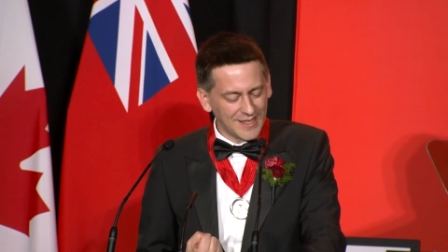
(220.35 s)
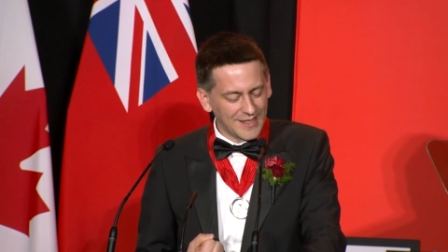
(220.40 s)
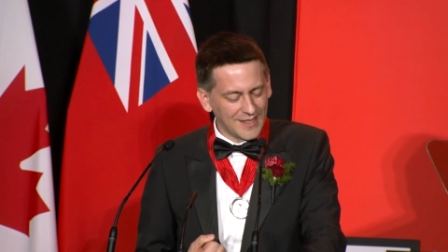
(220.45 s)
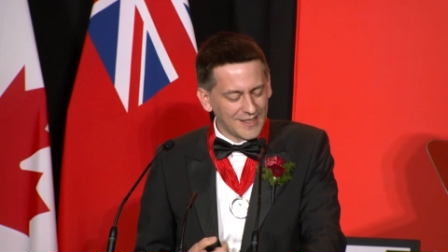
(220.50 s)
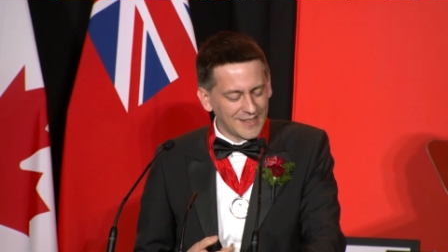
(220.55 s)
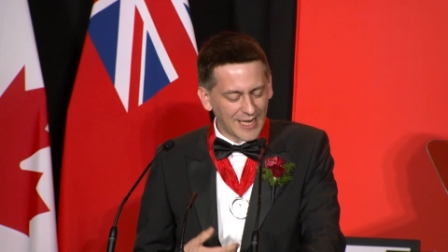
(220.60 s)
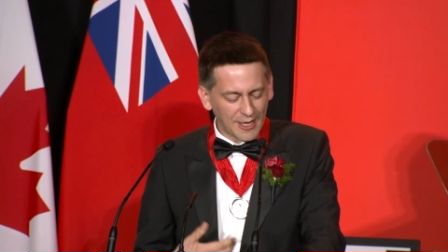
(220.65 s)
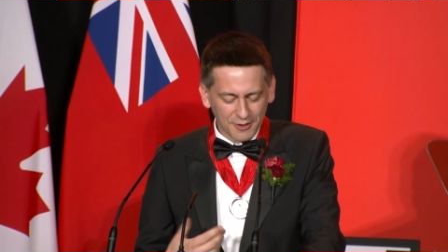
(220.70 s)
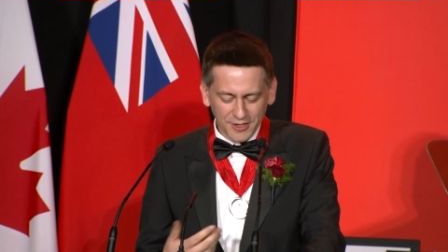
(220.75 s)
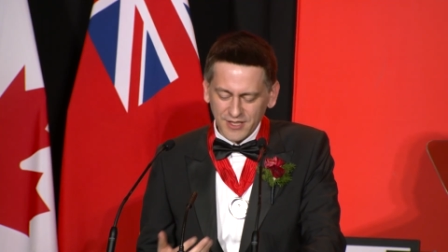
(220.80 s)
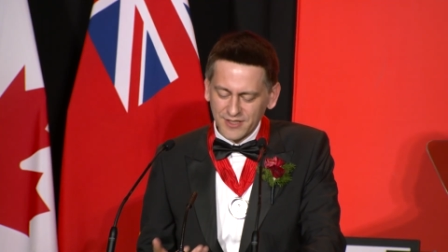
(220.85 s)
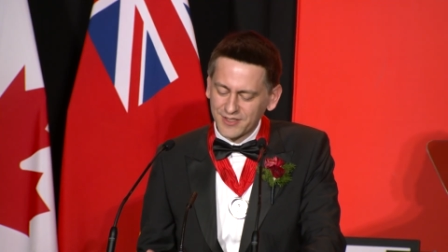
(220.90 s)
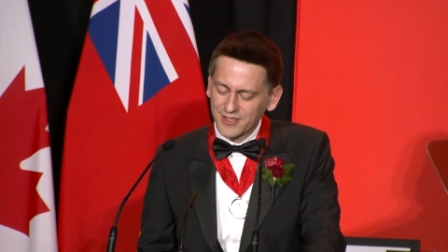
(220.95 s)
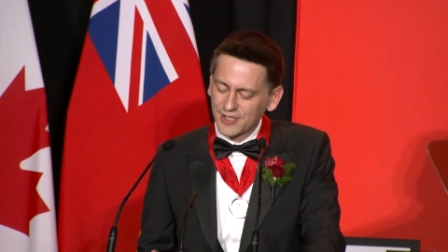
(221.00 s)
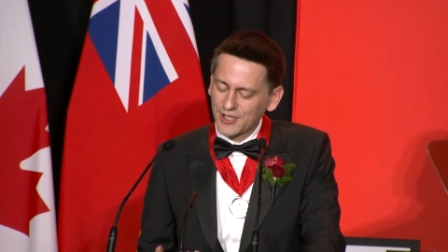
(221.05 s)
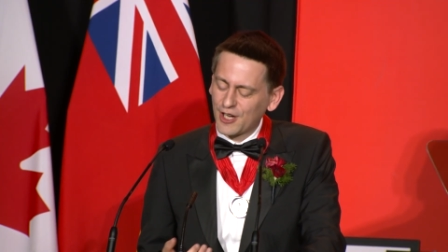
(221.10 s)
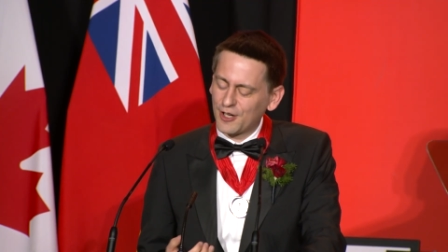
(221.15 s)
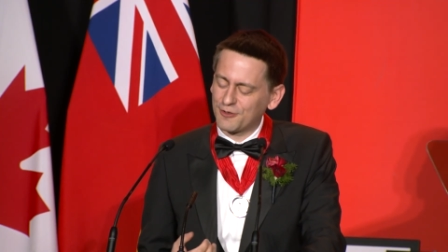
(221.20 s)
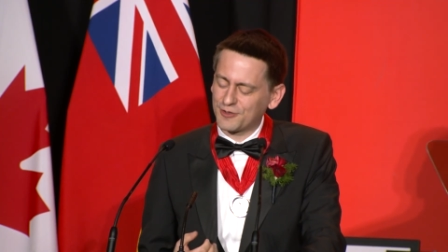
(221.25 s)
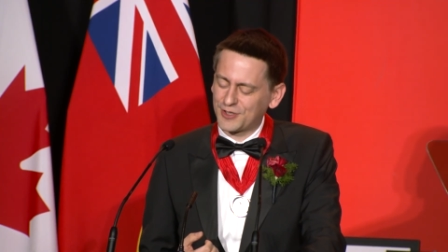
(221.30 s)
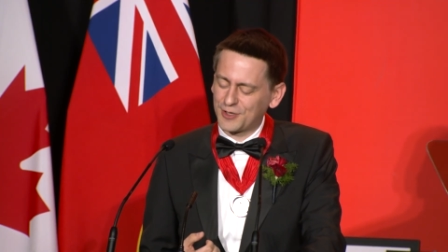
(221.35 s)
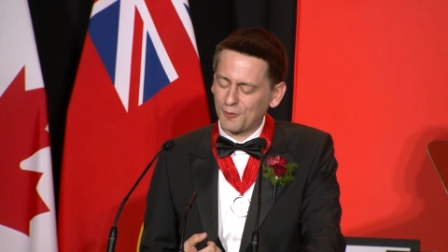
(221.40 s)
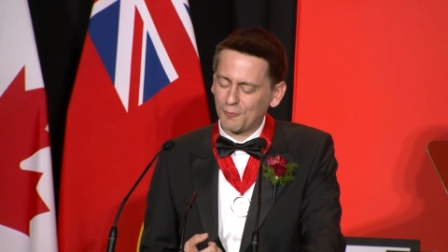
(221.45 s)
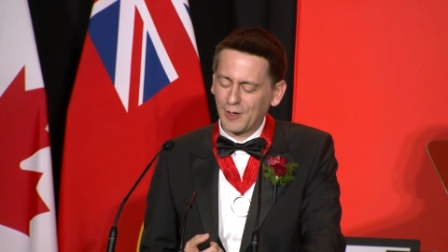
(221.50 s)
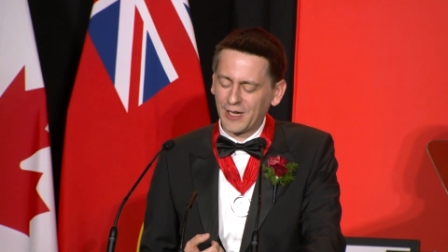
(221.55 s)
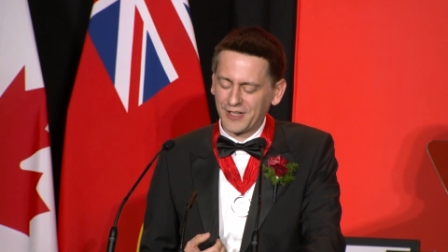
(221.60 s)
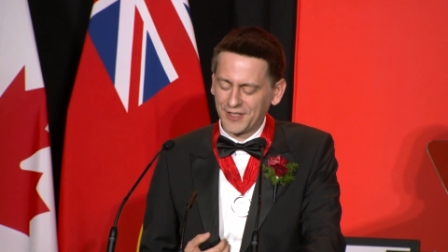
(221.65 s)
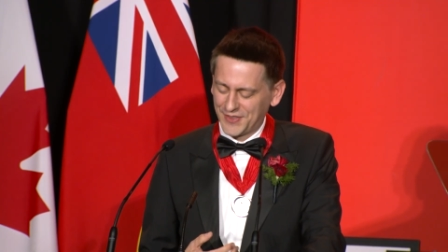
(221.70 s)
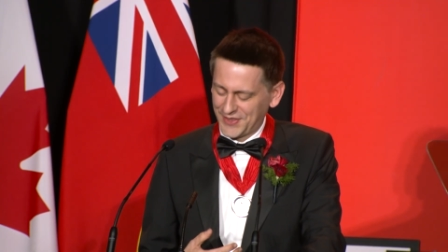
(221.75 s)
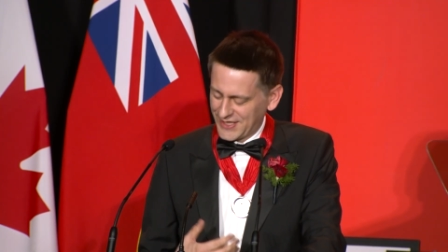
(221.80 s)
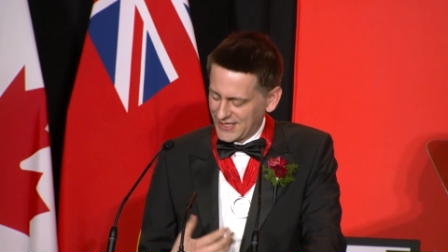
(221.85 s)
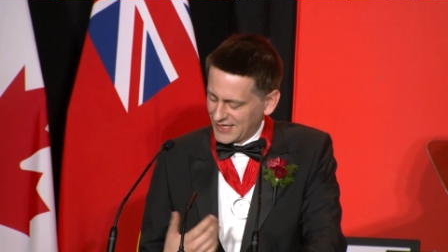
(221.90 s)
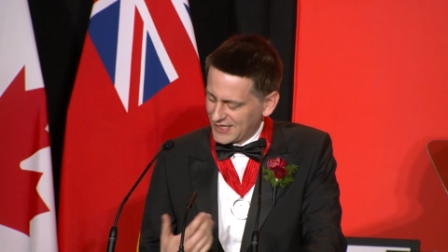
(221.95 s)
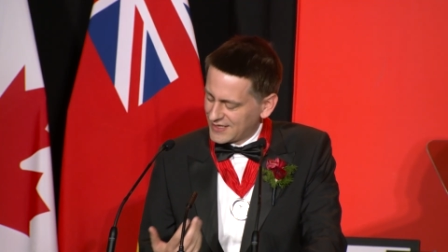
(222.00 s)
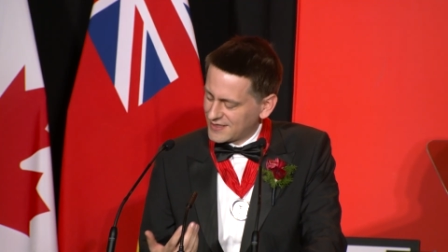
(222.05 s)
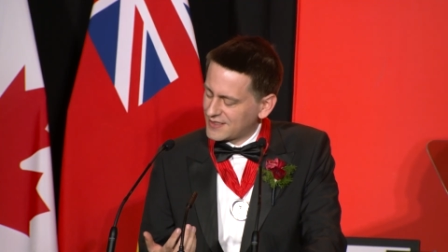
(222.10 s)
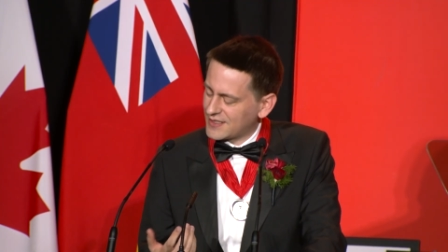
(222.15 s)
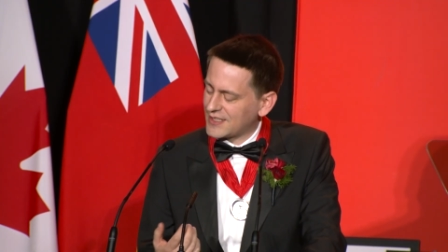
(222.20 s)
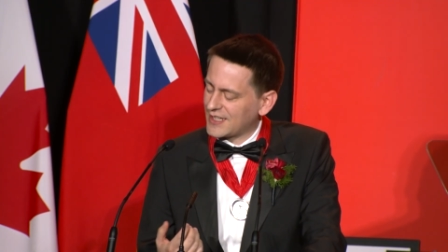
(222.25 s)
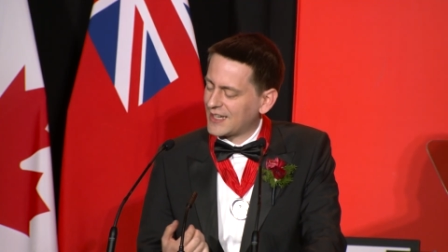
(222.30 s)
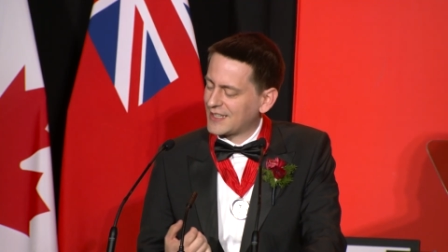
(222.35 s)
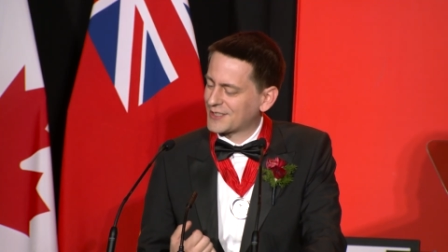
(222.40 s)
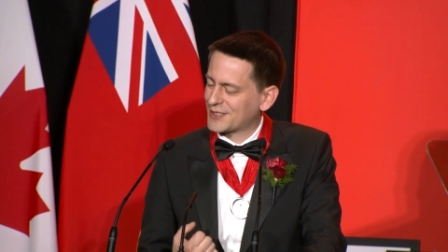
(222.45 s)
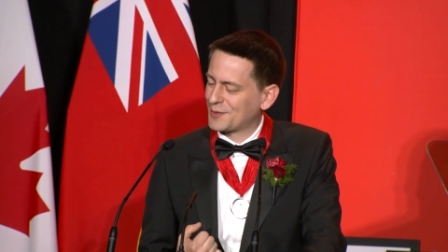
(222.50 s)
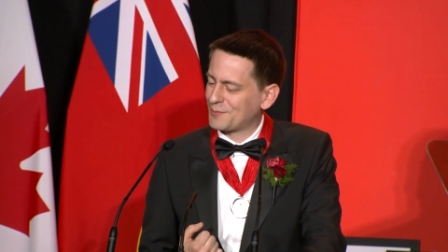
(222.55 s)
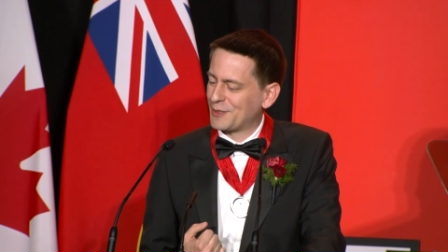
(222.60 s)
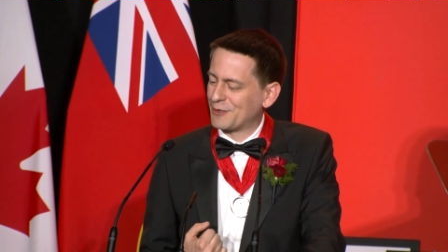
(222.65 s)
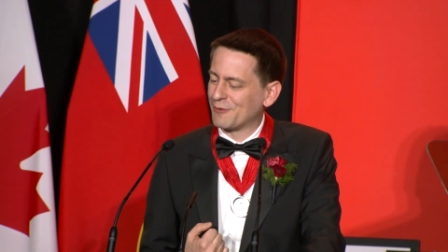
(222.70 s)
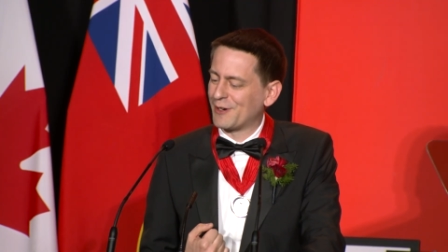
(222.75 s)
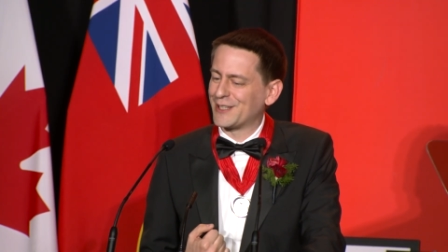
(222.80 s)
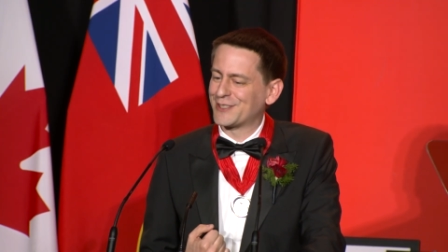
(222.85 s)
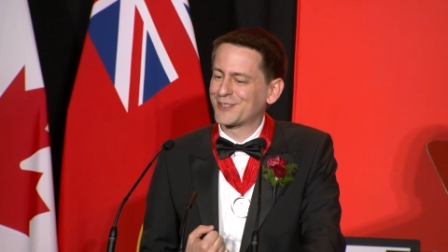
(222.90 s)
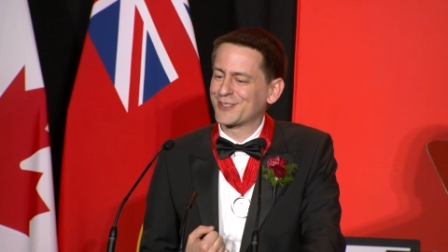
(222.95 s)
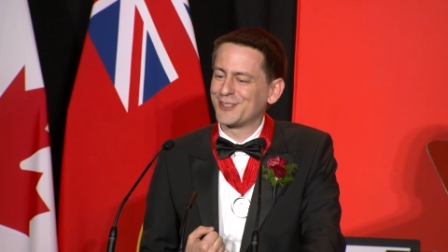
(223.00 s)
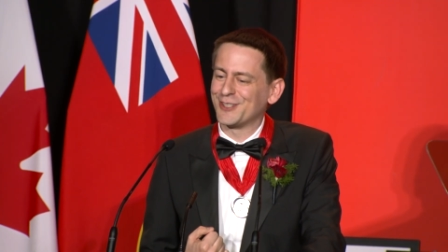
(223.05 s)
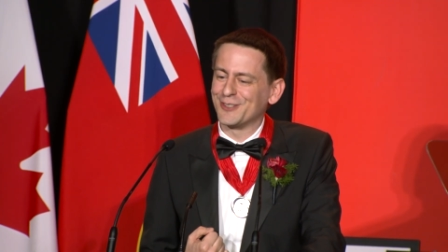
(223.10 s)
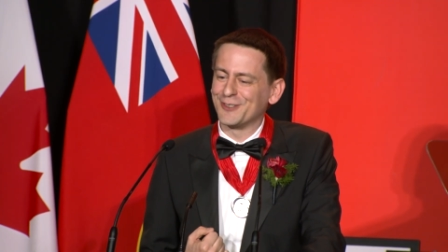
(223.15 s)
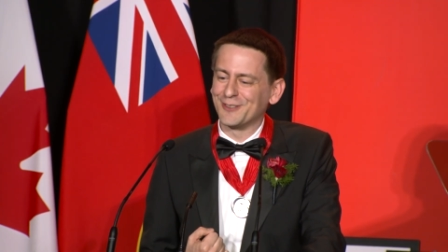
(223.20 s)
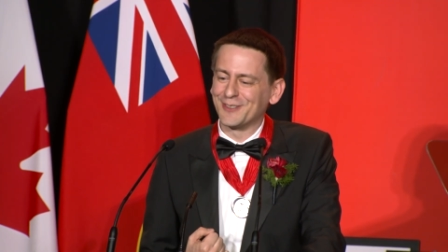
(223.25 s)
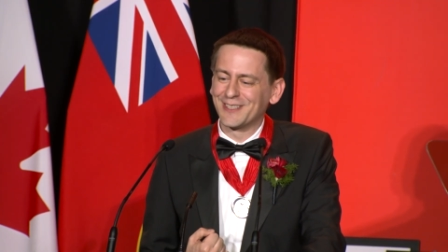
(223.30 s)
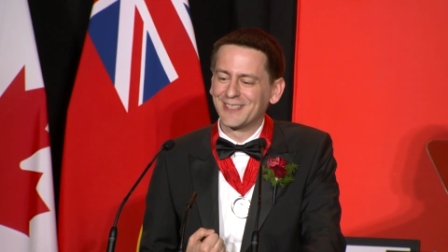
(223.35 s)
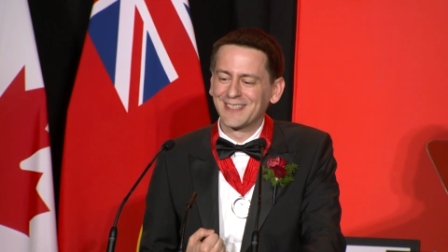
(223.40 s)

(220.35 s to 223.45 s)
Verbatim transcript: Now, it doesn't go so well at the end and he has to be rescued.